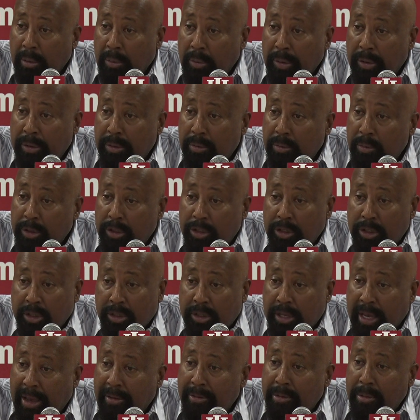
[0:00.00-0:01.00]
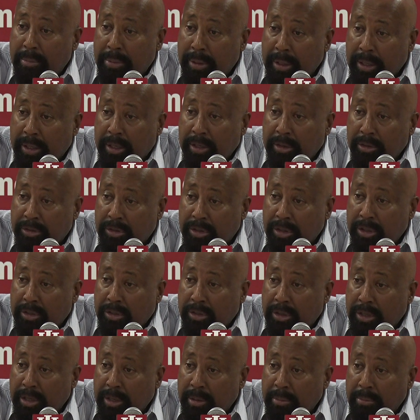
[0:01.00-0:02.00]
we, we just haven't been
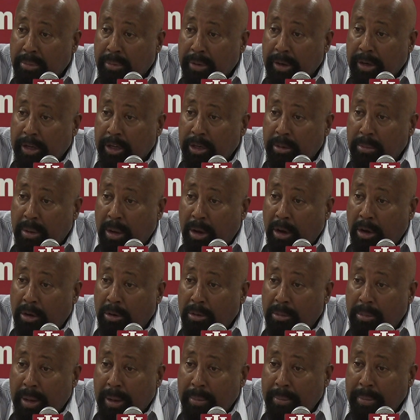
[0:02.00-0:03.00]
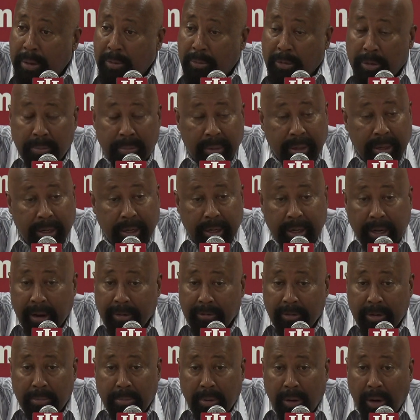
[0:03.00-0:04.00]
consistent in bringing them home. I mean, we've been in
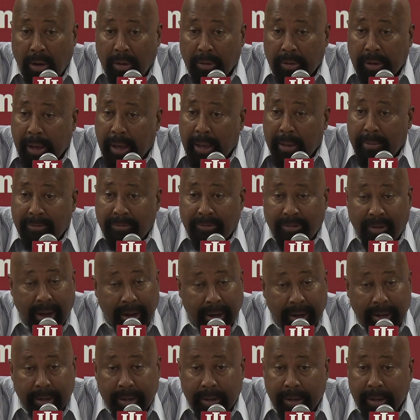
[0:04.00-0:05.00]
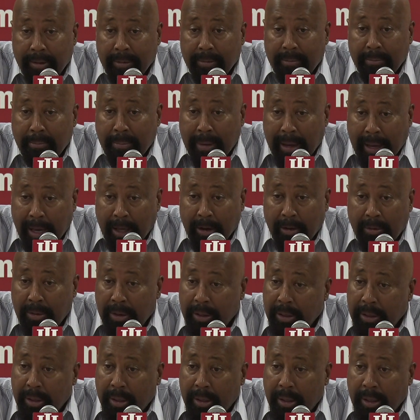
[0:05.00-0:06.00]
every ball game fighting,
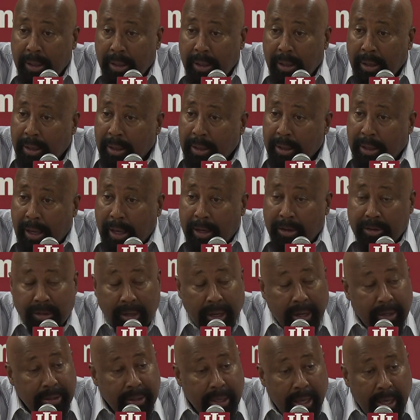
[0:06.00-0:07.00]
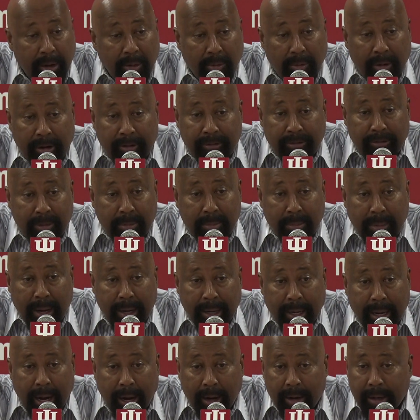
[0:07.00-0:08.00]
battling. Can't take that away from
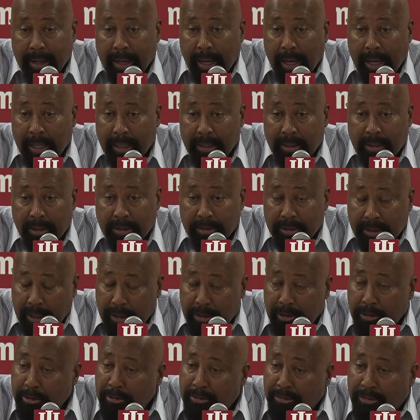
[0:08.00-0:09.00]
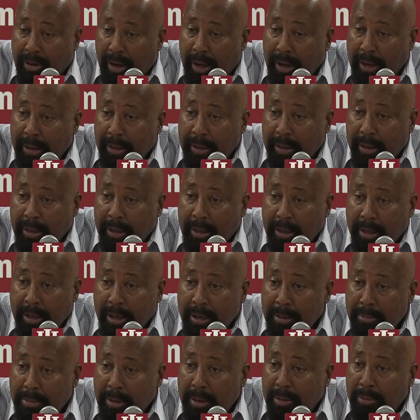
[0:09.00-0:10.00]
my, our guys because they do fight
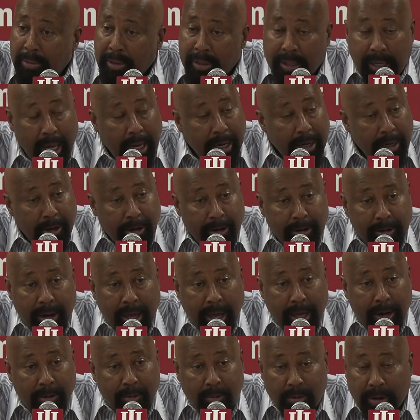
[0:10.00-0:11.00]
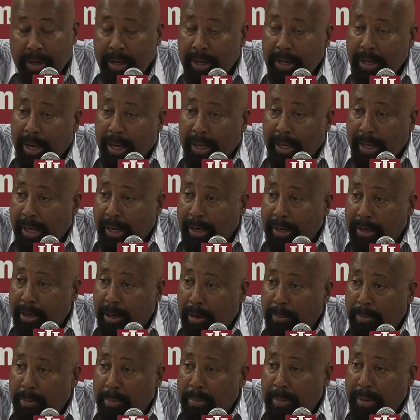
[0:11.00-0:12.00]
but we got to learn how to win. I got to
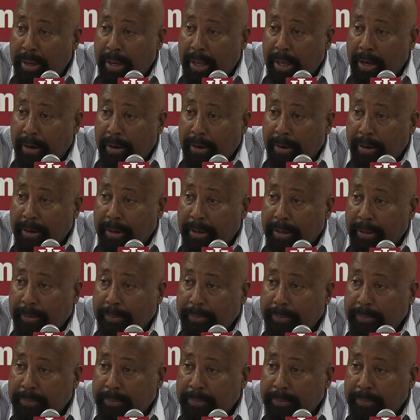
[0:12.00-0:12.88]
help them in that area.